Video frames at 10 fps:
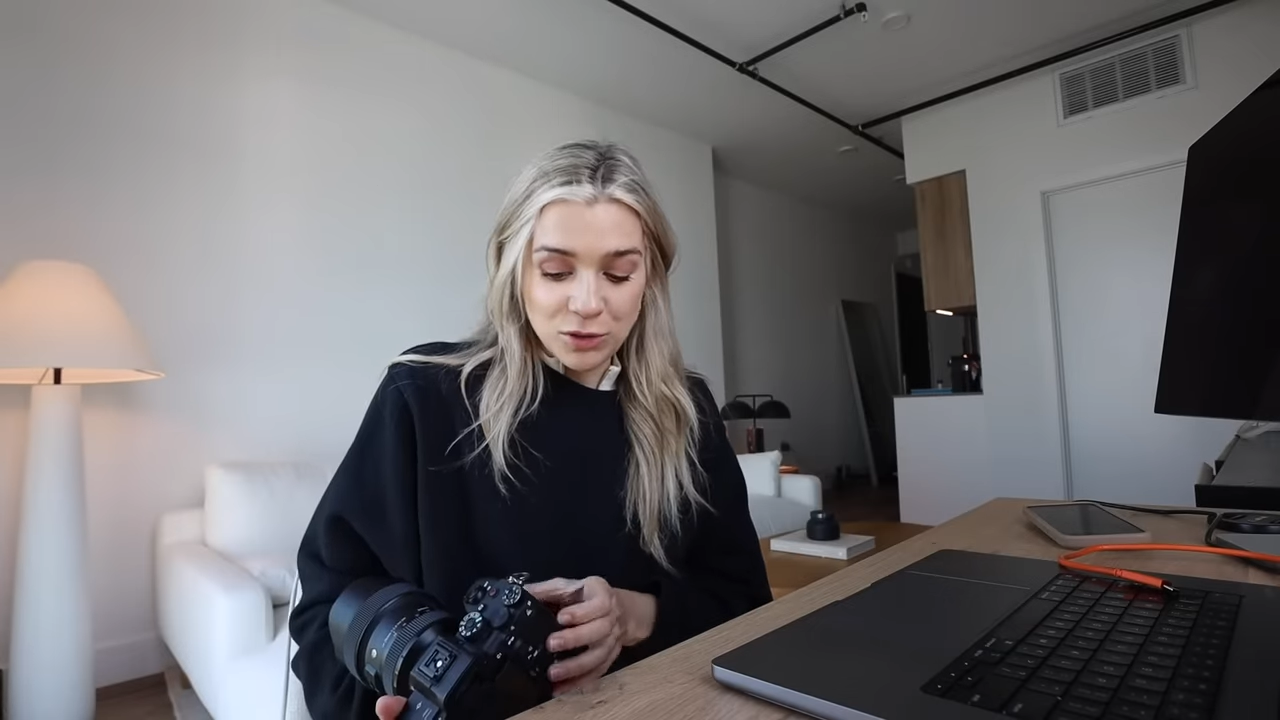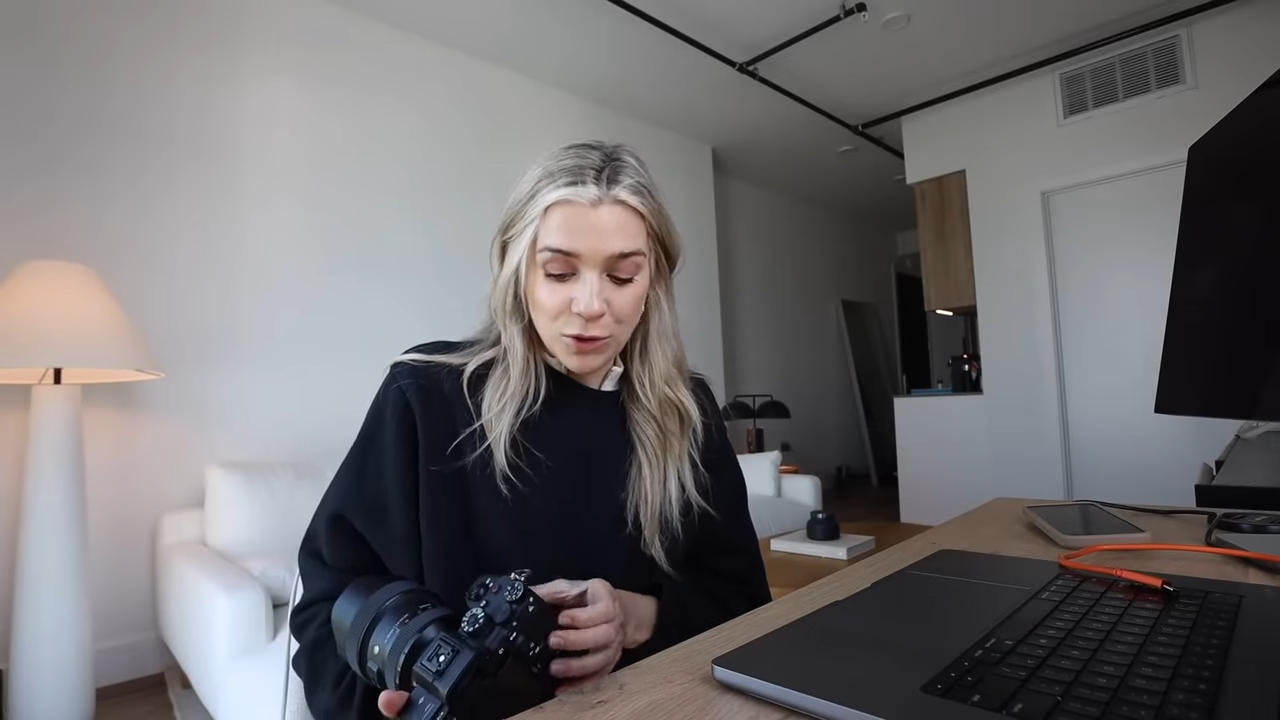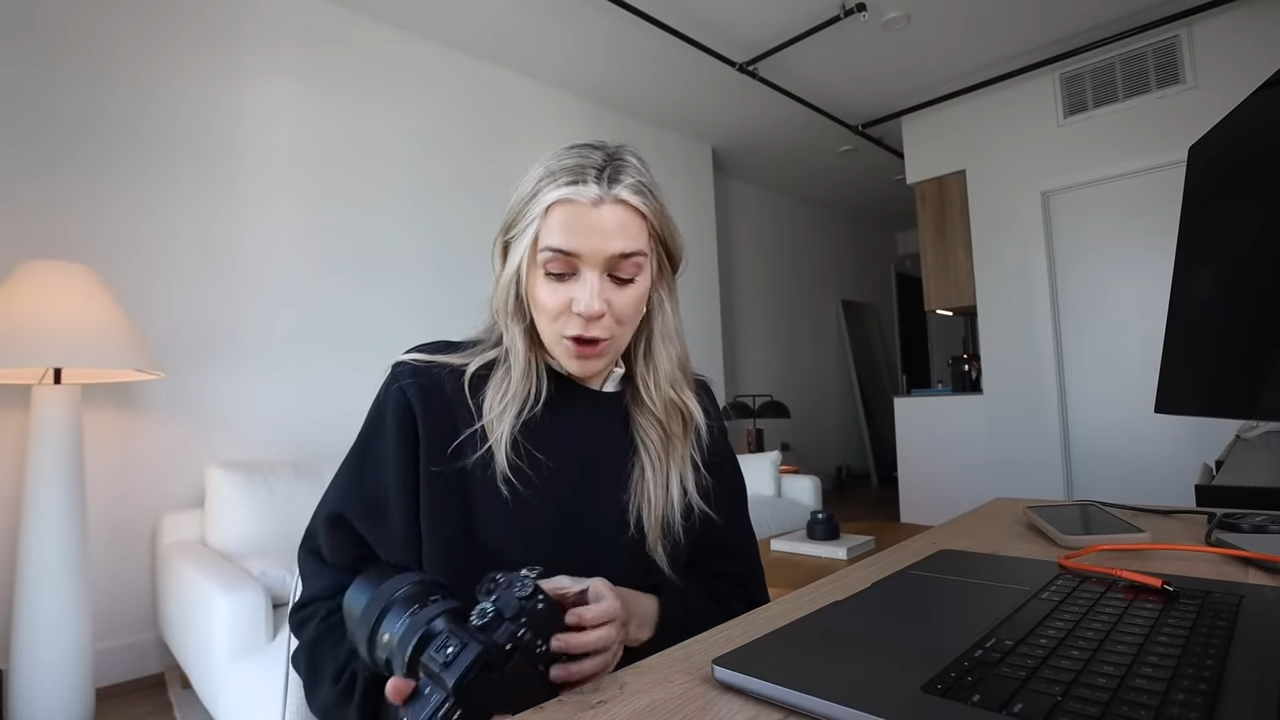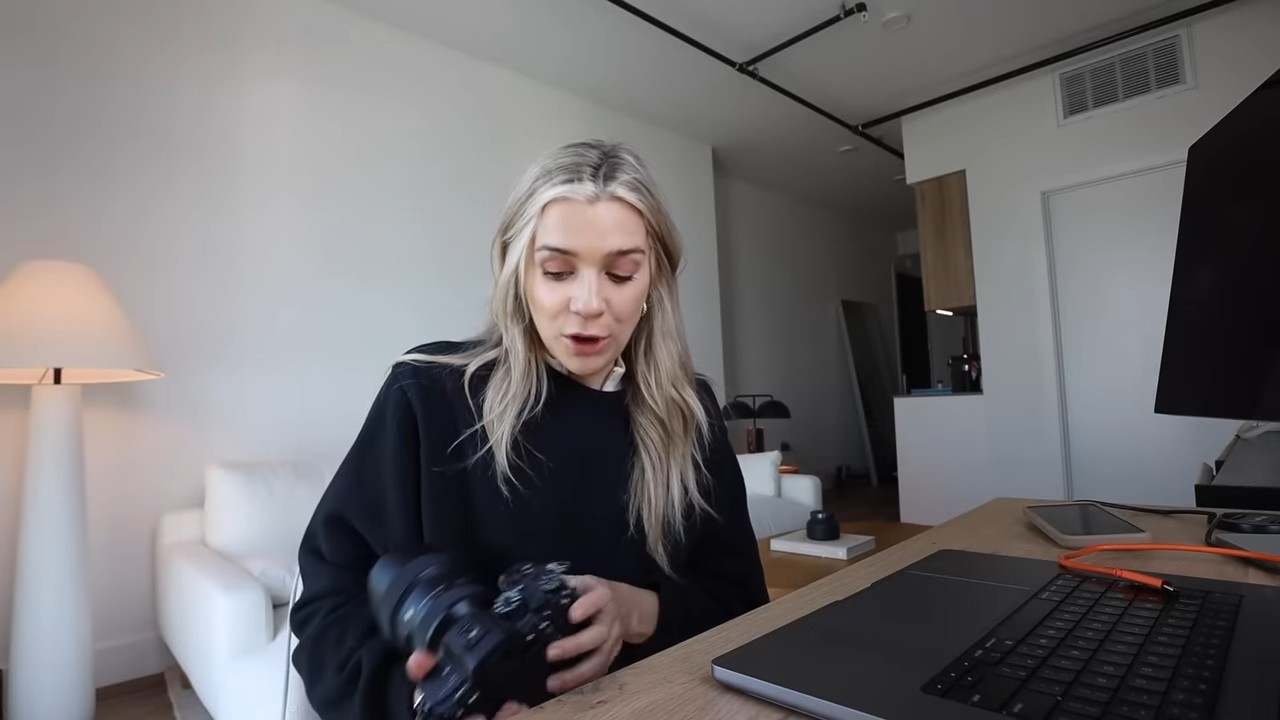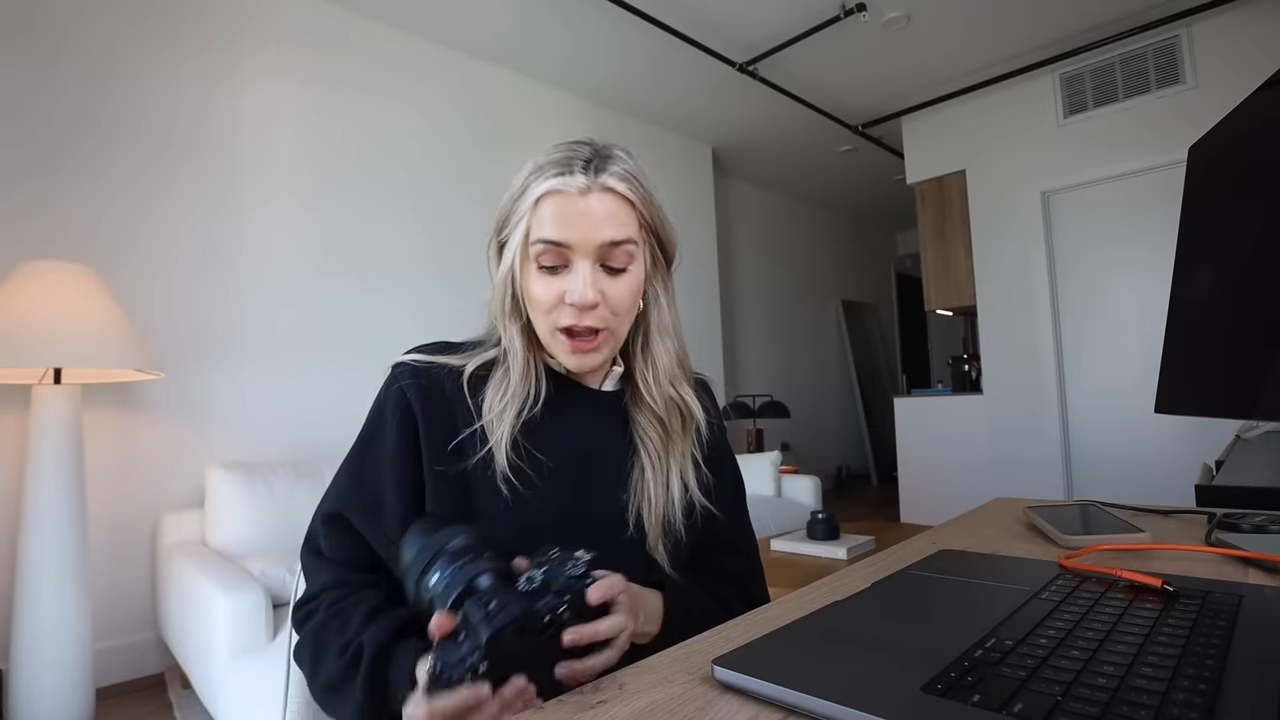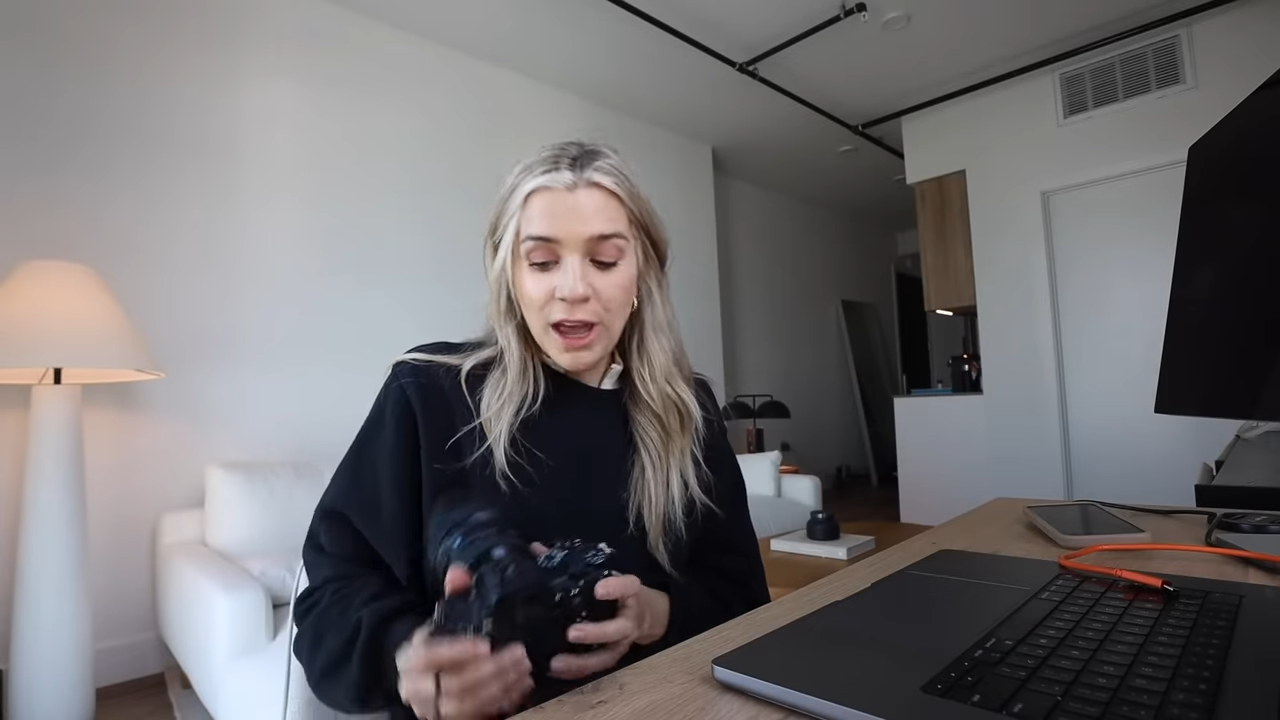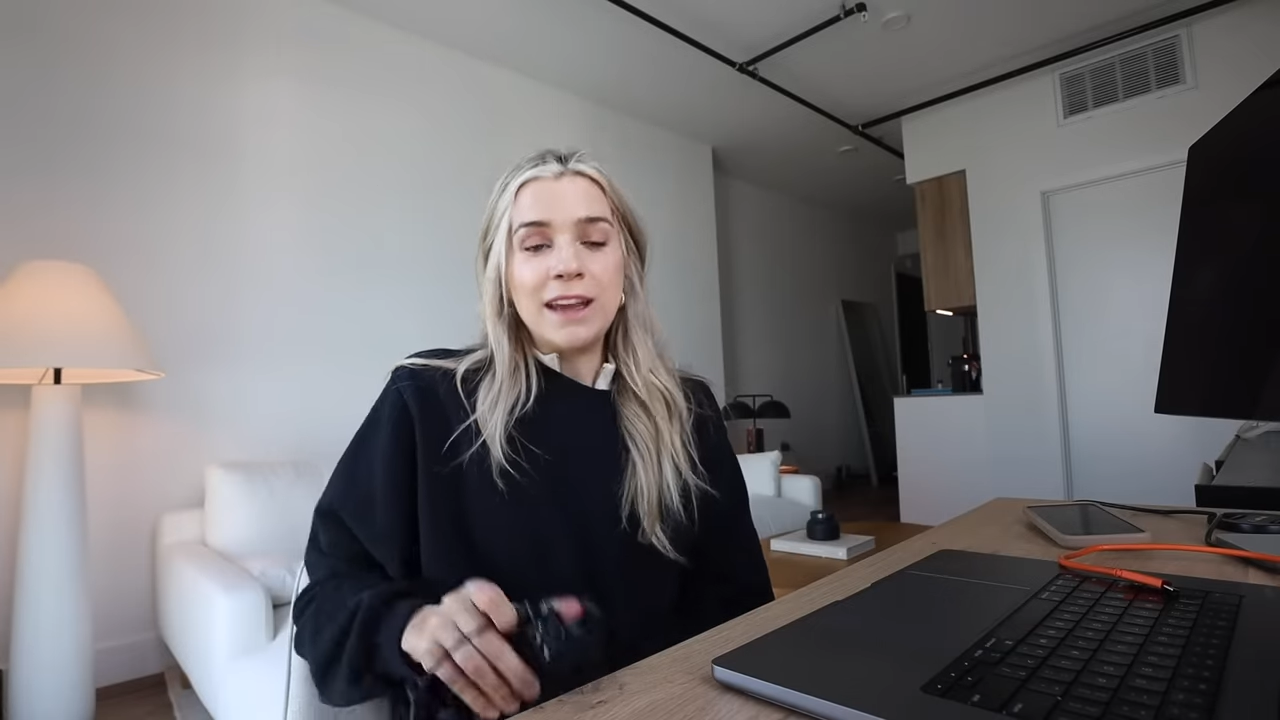too long.